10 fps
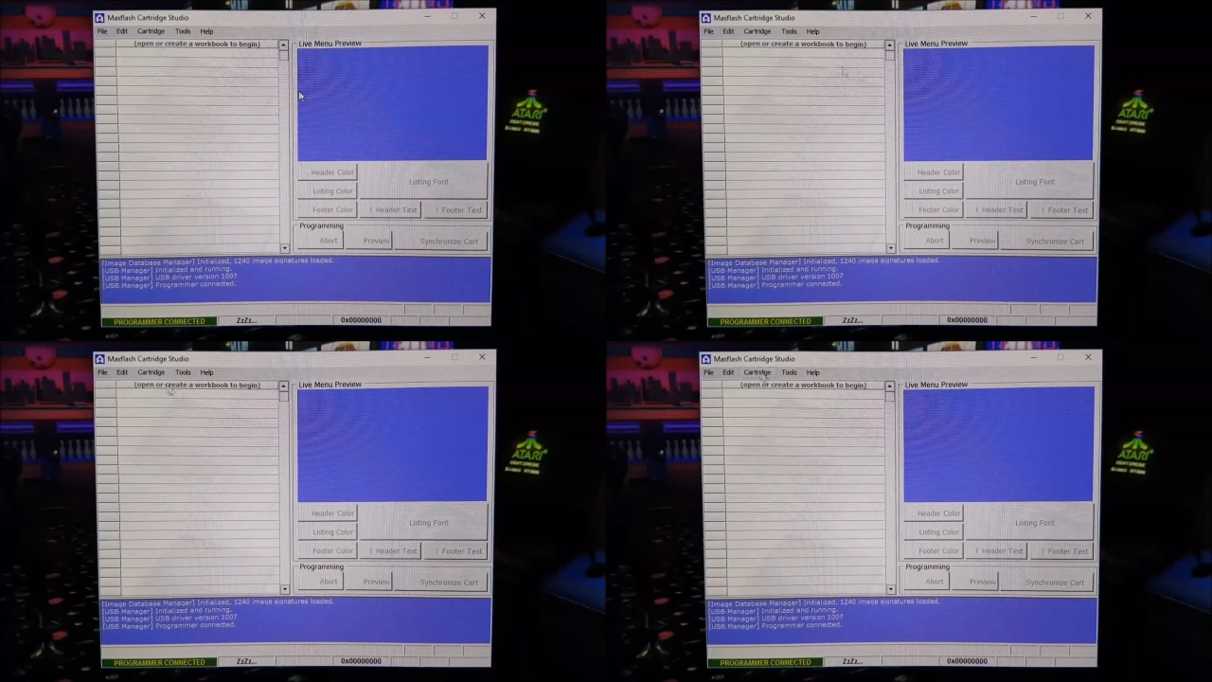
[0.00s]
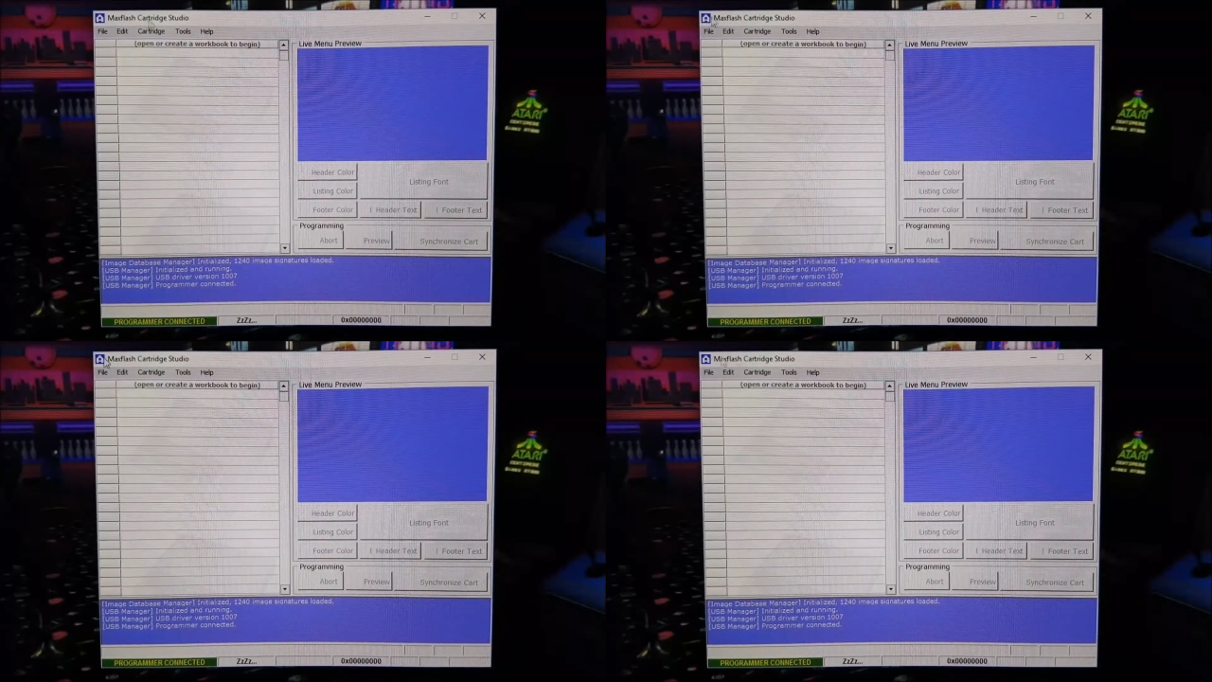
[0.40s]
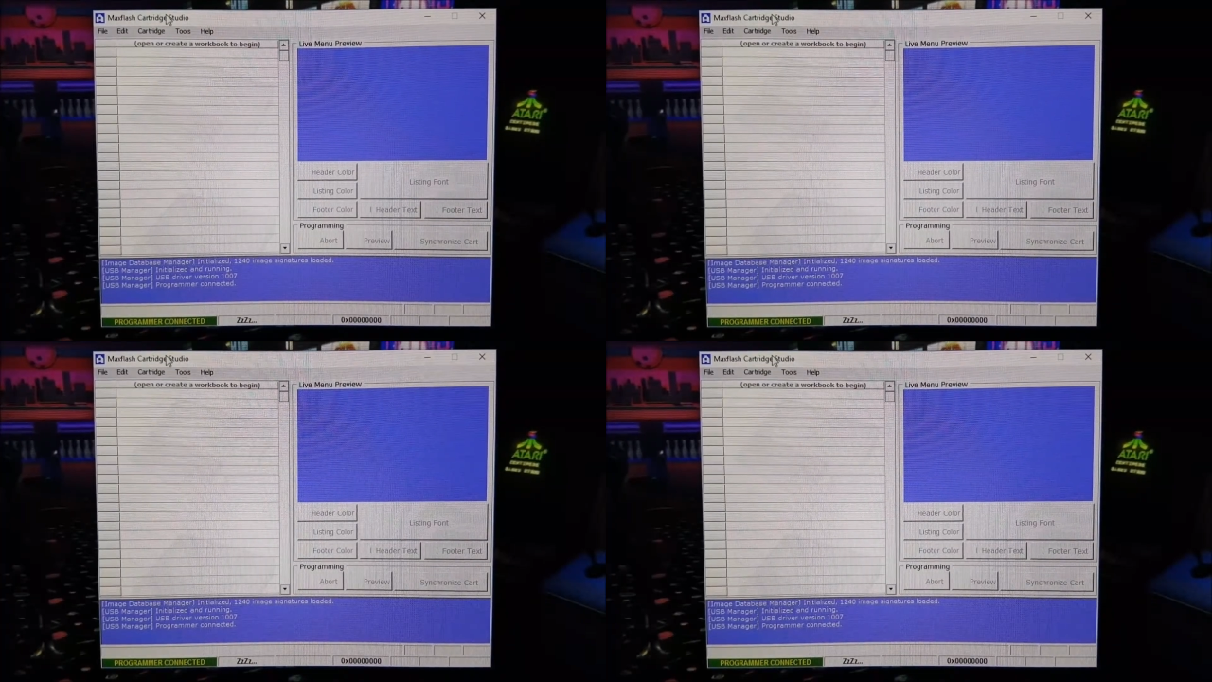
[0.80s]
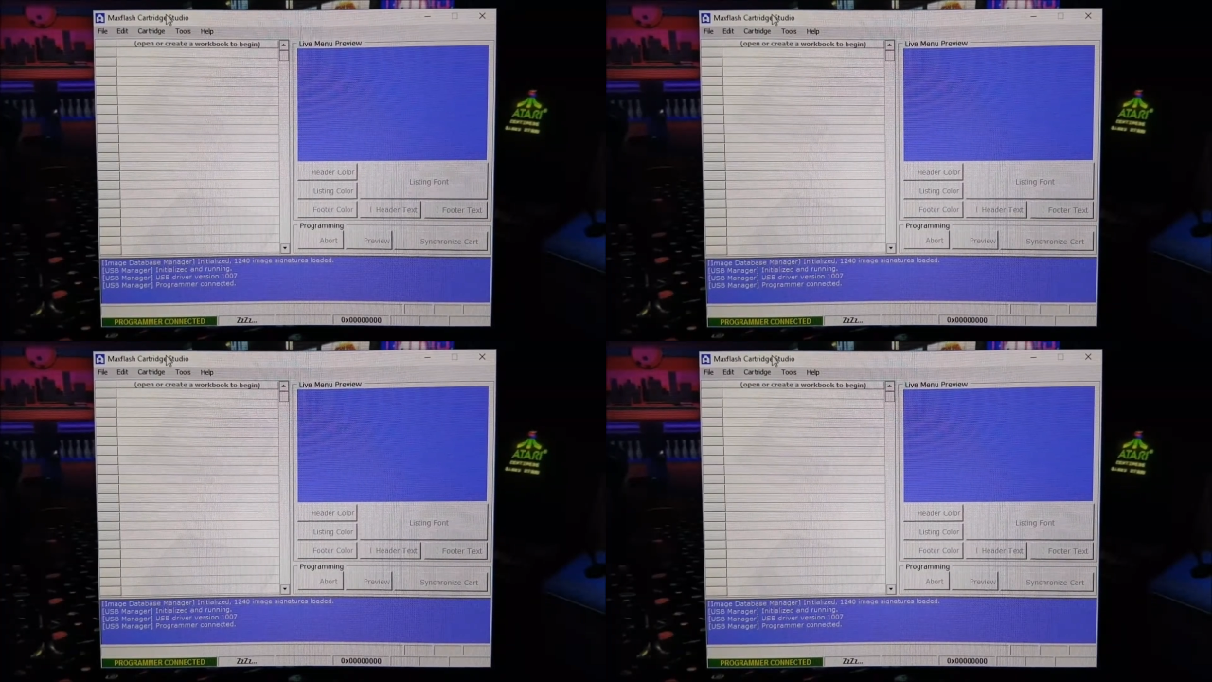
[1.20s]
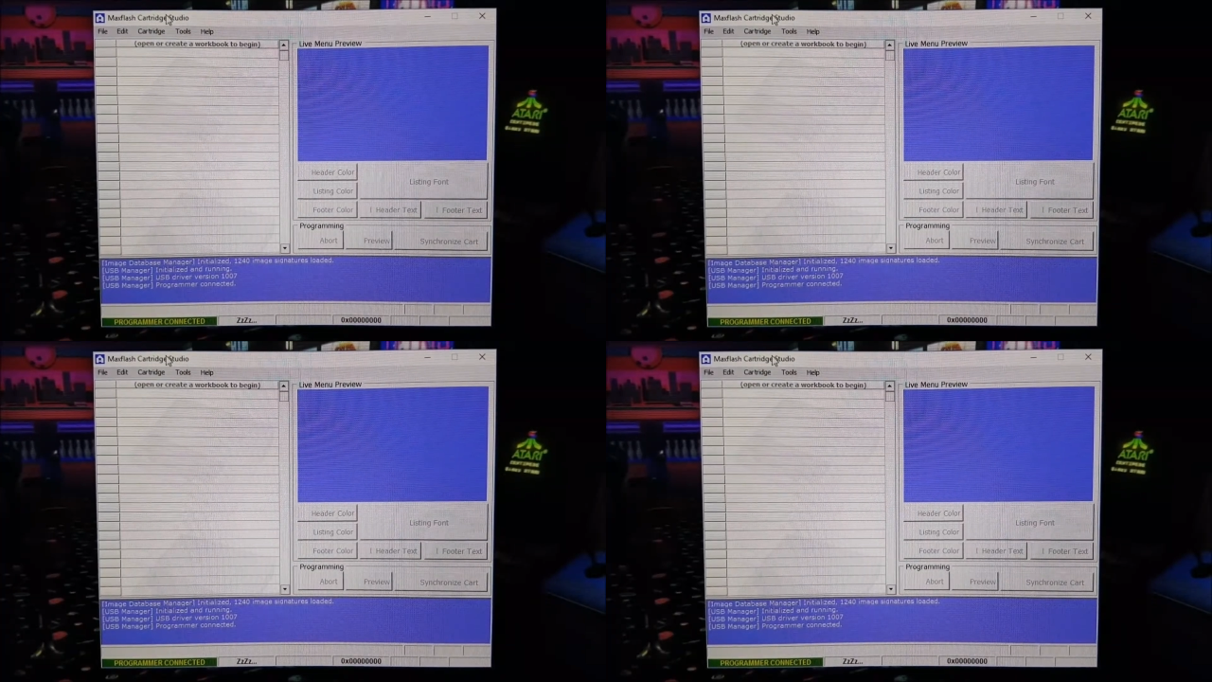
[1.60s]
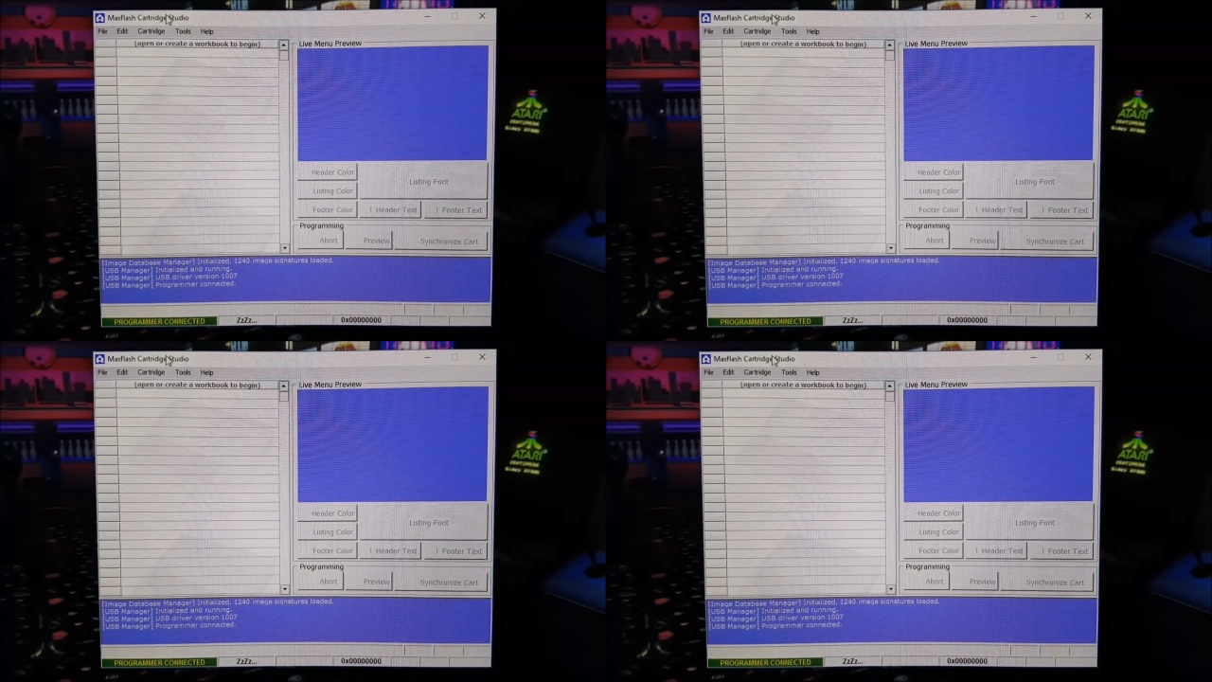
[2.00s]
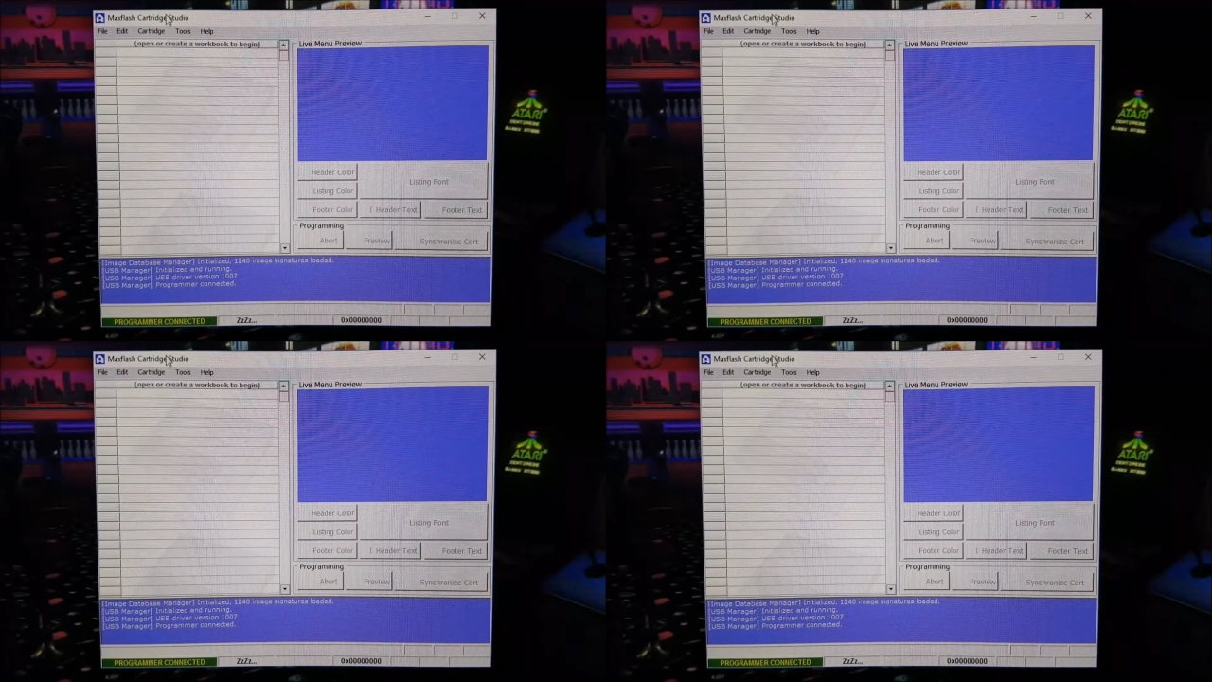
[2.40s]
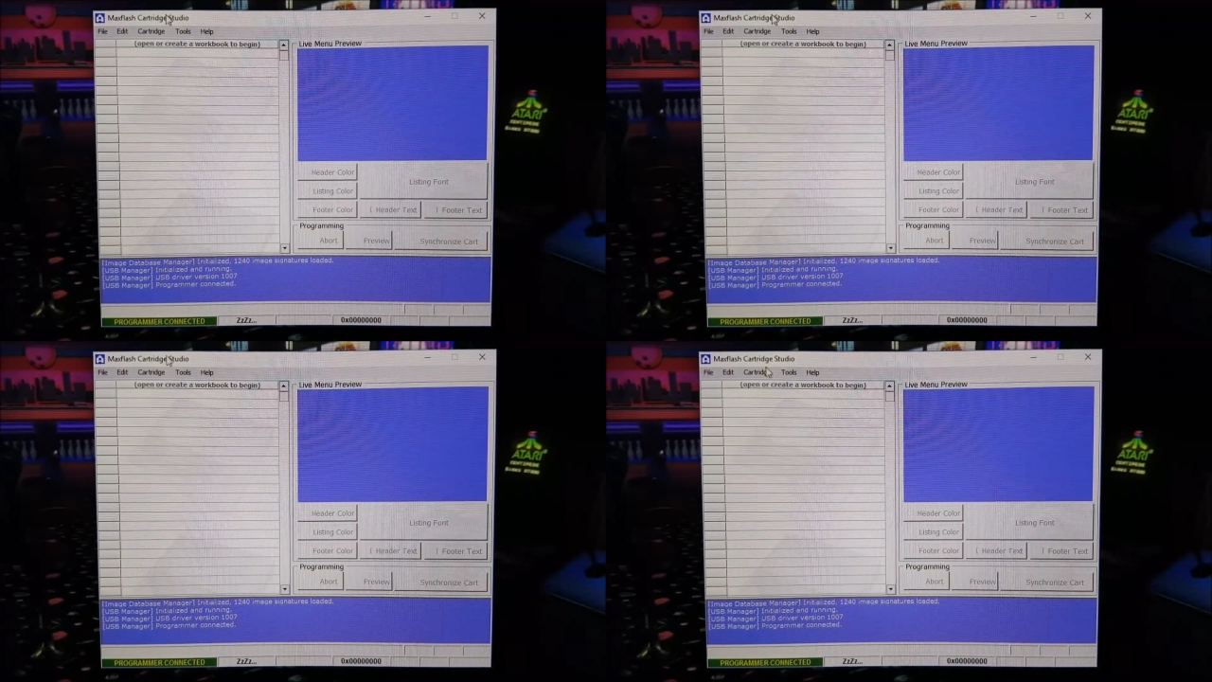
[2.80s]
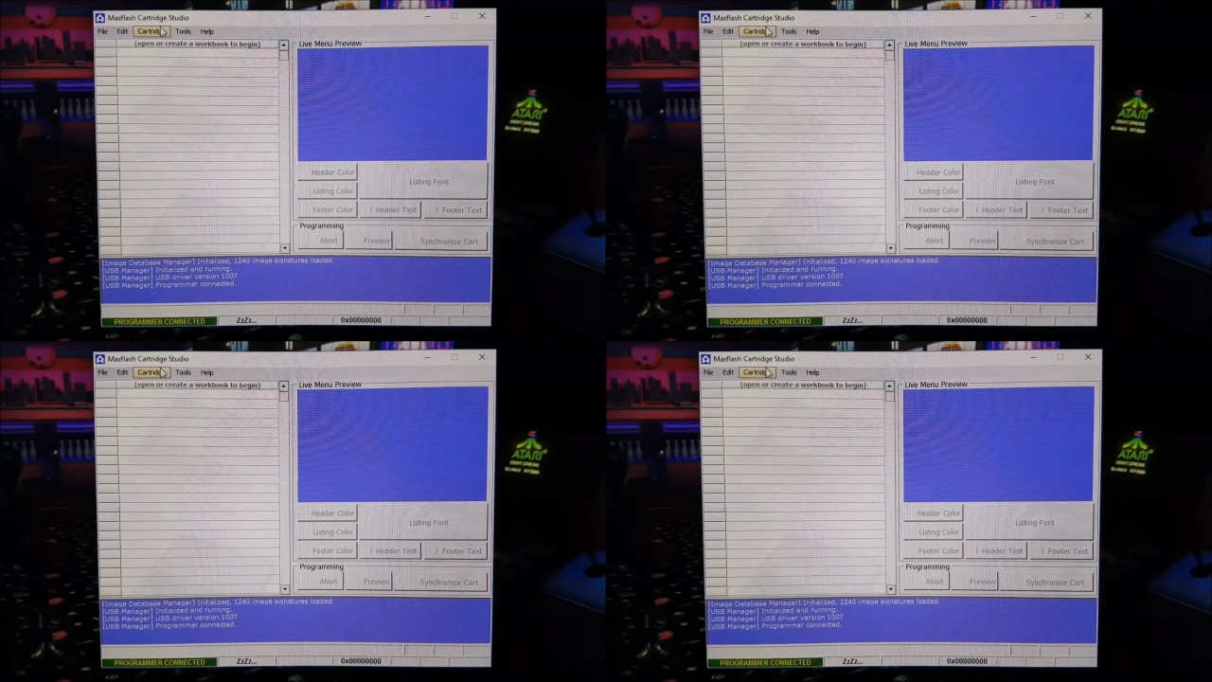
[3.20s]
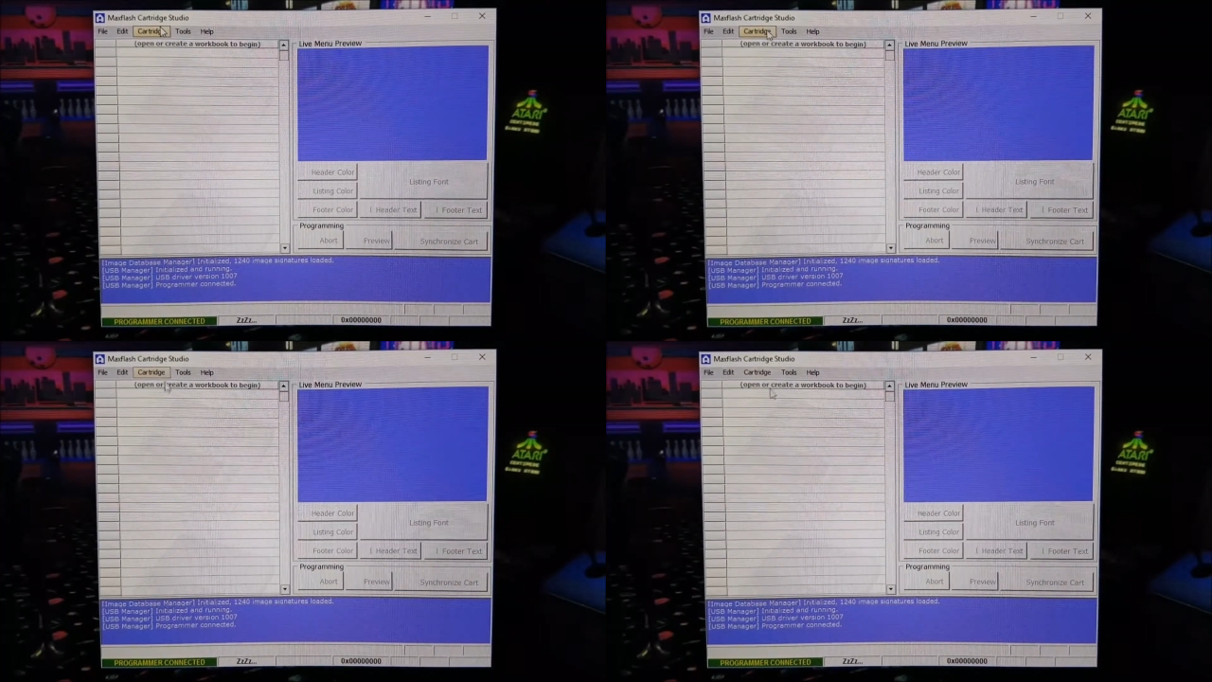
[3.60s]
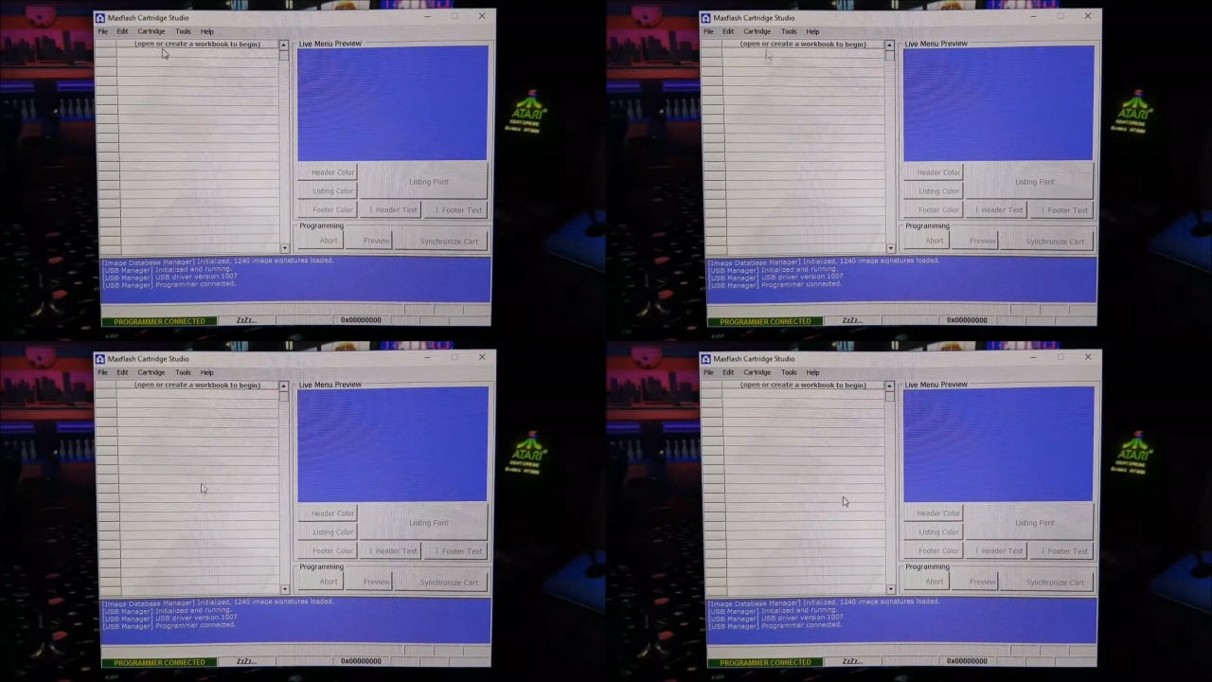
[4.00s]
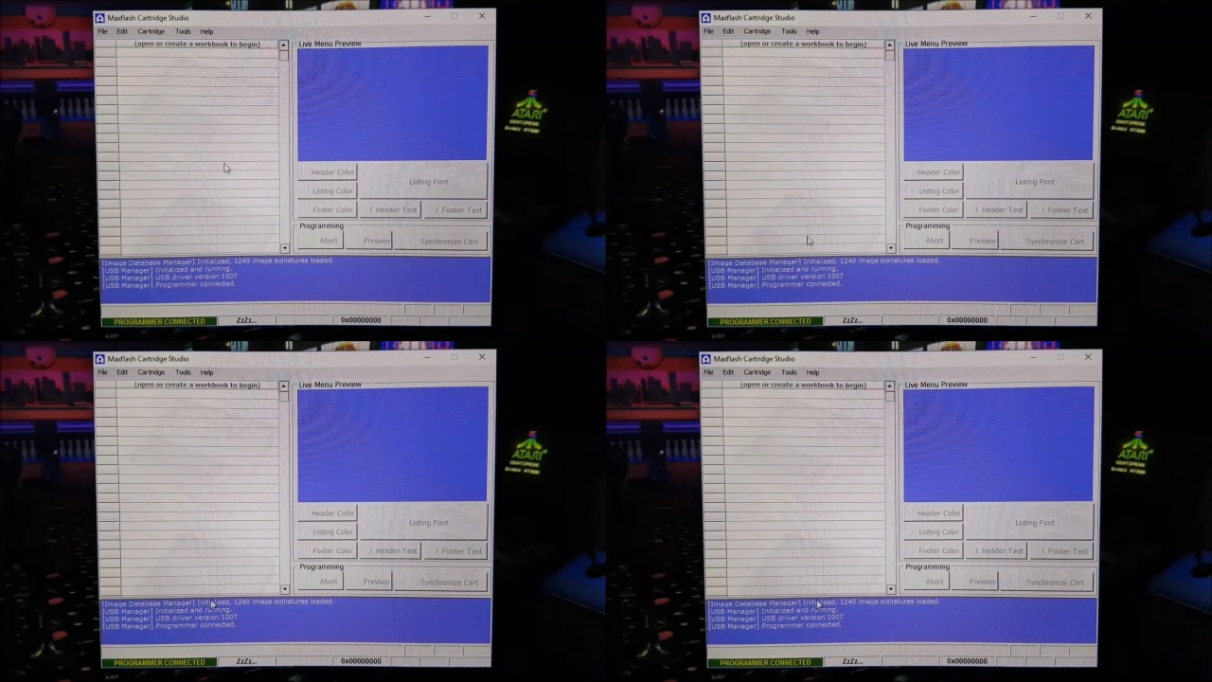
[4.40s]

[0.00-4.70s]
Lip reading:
(no speaker visible)